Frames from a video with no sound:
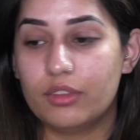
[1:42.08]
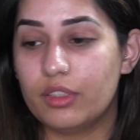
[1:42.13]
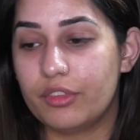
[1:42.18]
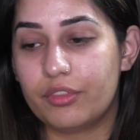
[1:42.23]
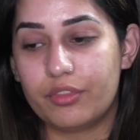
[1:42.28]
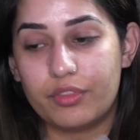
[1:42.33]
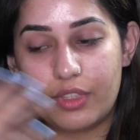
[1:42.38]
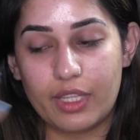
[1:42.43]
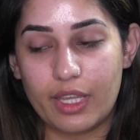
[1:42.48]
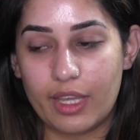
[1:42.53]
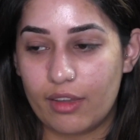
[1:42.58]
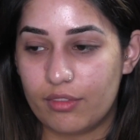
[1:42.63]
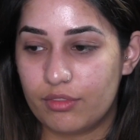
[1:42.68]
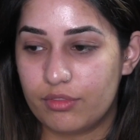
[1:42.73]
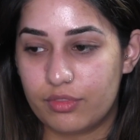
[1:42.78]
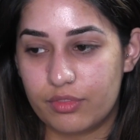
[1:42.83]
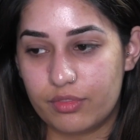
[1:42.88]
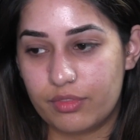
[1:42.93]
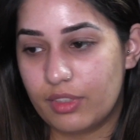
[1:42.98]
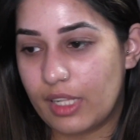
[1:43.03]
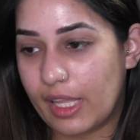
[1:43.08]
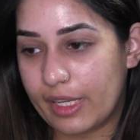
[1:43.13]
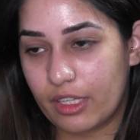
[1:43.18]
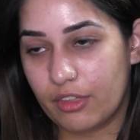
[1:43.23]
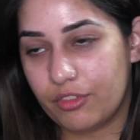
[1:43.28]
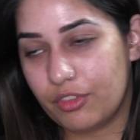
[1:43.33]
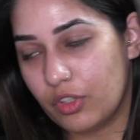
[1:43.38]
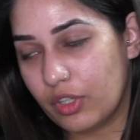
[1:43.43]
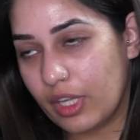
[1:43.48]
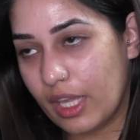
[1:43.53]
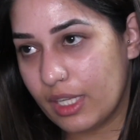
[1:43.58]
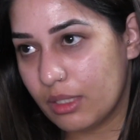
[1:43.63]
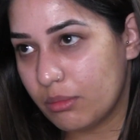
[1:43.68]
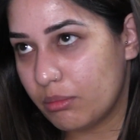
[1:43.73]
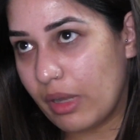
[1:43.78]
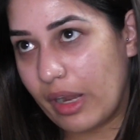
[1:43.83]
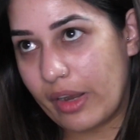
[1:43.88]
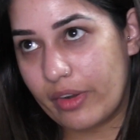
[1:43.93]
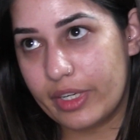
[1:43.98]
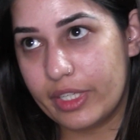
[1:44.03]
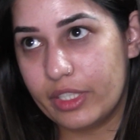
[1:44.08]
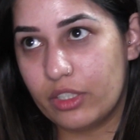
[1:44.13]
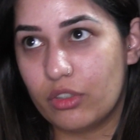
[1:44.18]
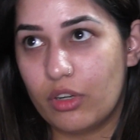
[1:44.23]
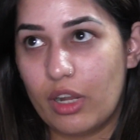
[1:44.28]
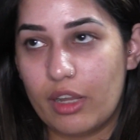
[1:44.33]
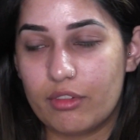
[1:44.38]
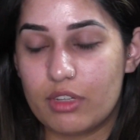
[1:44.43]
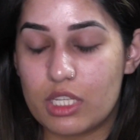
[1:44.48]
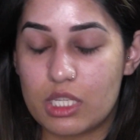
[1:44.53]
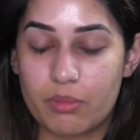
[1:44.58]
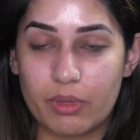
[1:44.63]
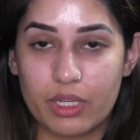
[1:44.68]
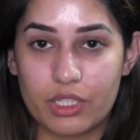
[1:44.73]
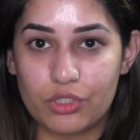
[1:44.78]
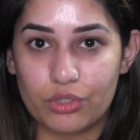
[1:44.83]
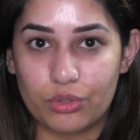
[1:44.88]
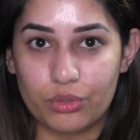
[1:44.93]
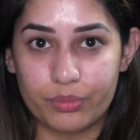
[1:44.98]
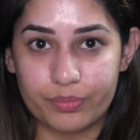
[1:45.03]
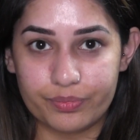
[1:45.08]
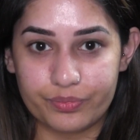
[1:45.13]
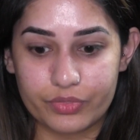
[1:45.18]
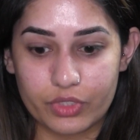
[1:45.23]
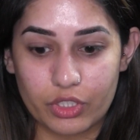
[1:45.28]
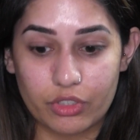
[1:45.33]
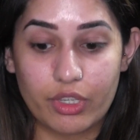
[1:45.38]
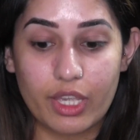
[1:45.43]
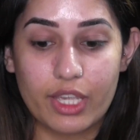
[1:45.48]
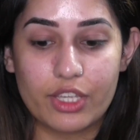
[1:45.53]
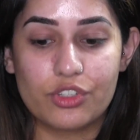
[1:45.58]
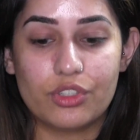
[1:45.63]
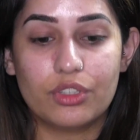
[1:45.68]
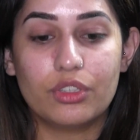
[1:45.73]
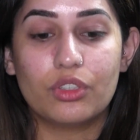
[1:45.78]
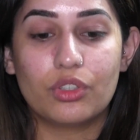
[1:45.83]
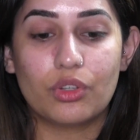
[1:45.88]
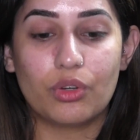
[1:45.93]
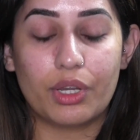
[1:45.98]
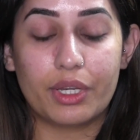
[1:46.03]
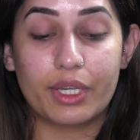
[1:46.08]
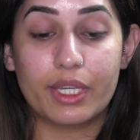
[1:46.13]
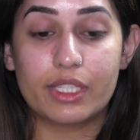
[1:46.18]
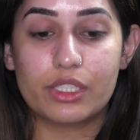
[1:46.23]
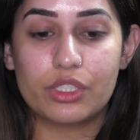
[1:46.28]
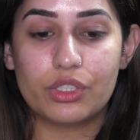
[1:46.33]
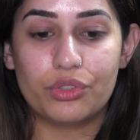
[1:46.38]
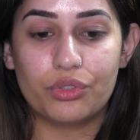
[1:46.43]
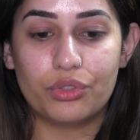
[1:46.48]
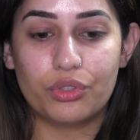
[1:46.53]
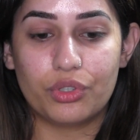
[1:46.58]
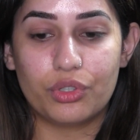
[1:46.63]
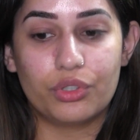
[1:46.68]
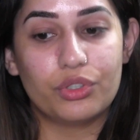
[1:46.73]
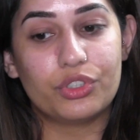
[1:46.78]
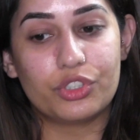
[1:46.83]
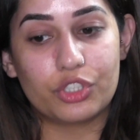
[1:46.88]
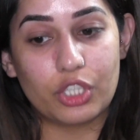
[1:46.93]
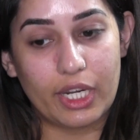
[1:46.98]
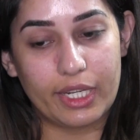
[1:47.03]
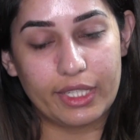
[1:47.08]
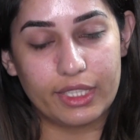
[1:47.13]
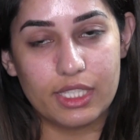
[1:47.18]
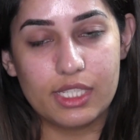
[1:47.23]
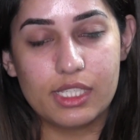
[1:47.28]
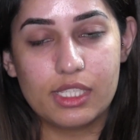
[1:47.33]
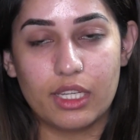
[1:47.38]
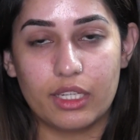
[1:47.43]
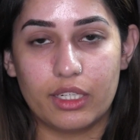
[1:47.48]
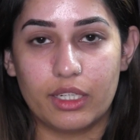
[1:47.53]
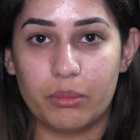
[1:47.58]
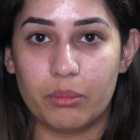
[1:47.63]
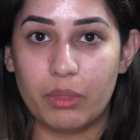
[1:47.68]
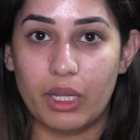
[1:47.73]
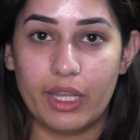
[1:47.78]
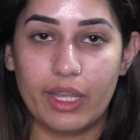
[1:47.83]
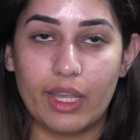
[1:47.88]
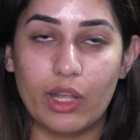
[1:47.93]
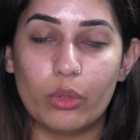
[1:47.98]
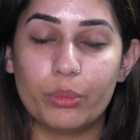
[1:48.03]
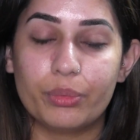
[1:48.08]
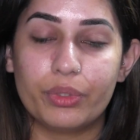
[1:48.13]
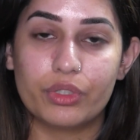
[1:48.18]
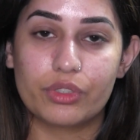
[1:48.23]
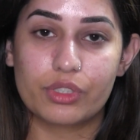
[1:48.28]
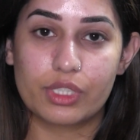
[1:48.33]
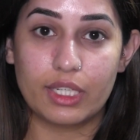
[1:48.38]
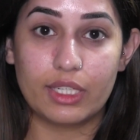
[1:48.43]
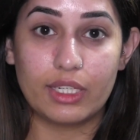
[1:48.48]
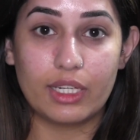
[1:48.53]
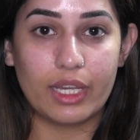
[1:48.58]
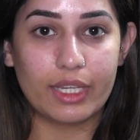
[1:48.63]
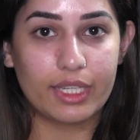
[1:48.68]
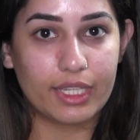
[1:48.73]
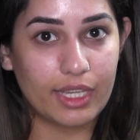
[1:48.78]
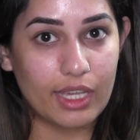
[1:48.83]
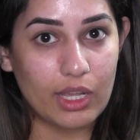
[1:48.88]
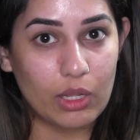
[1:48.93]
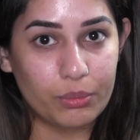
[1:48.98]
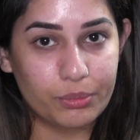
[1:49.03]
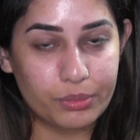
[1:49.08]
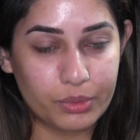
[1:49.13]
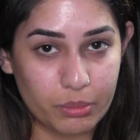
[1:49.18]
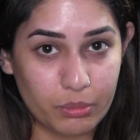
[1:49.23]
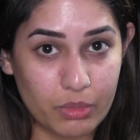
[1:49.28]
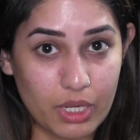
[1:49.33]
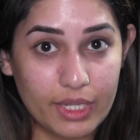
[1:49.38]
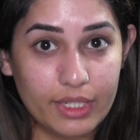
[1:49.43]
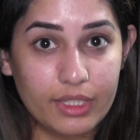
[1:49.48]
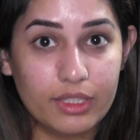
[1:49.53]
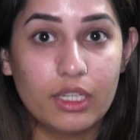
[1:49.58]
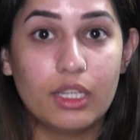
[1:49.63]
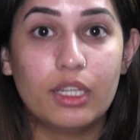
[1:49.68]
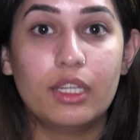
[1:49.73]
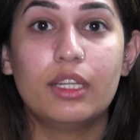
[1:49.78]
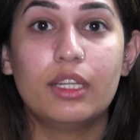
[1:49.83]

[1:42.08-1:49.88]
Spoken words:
If they have, like, if you're getting married or have a special occasion, so I guess you could try this and it might help your skin like it helped mine.